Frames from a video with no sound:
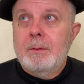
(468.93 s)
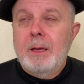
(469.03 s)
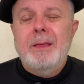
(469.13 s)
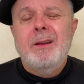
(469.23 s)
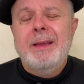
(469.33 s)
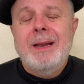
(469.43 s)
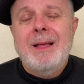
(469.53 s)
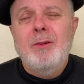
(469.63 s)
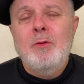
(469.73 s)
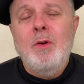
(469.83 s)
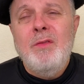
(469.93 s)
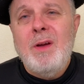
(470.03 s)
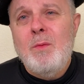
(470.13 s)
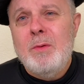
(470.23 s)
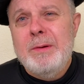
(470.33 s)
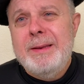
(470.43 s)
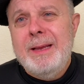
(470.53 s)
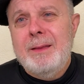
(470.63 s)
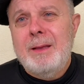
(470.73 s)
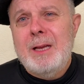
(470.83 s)
And then again, I don't know if I want to
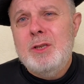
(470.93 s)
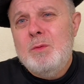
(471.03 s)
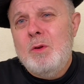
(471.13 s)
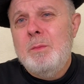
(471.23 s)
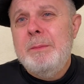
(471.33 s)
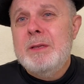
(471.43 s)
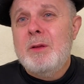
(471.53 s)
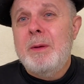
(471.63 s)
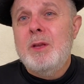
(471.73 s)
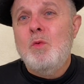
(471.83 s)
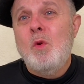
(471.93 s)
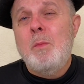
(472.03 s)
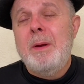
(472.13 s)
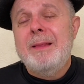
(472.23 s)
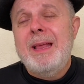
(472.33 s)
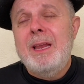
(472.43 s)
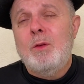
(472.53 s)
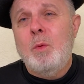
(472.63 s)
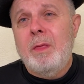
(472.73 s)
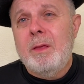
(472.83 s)
date. I just want to maybe somebody who want to play
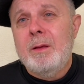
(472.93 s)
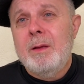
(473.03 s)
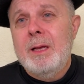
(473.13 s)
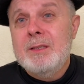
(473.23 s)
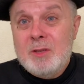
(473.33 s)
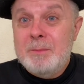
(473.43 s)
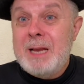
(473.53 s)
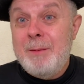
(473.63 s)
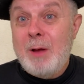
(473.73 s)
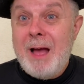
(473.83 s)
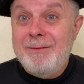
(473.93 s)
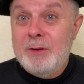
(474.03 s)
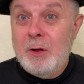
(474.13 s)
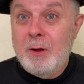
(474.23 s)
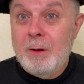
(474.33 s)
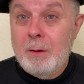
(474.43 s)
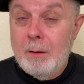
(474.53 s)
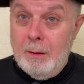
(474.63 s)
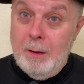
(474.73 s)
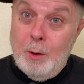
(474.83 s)
tennis with. And sometimes have the
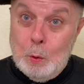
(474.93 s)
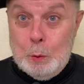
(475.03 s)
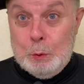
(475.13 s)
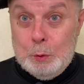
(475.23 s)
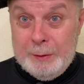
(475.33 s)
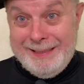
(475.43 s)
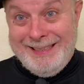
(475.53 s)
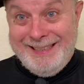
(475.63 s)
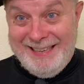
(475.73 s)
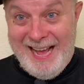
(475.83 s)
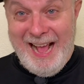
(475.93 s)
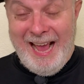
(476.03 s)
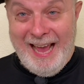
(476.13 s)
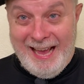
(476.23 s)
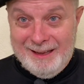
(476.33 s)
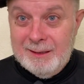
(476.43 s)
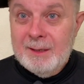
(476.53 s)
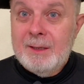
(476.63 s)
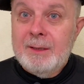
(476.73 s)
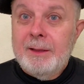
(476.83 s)
oh, yeah,
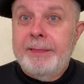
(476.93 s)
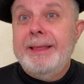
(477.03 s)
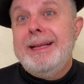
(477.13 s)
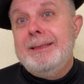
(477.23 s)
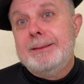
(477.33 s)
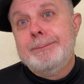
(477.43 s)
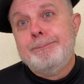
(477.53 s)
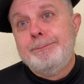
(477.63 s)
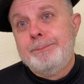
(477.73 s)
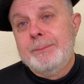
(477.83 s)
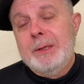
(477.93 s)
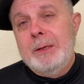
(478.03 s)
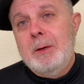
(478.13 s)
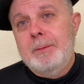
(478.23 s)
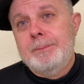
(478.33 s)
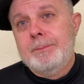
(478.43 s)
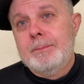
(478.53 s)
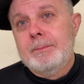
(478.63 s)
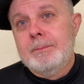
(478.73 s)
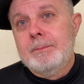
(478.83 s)
things, you know.
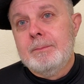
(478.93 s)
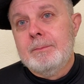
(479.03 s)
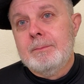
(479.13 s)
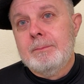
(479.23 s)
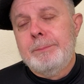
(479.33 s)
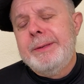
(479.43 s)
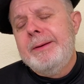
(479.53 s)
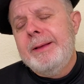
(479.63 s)
But then